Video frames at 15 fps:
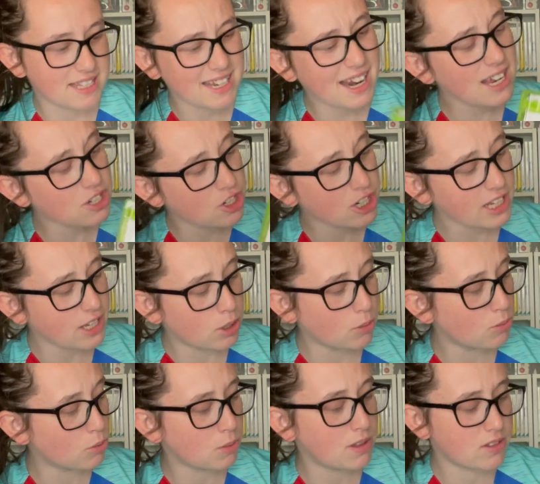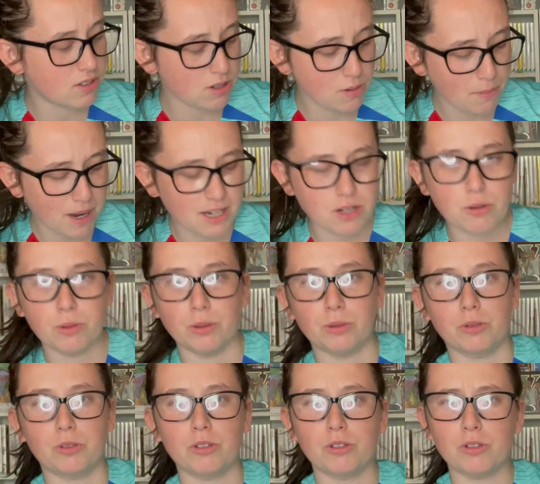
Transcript: It actually comes with 2 manuals.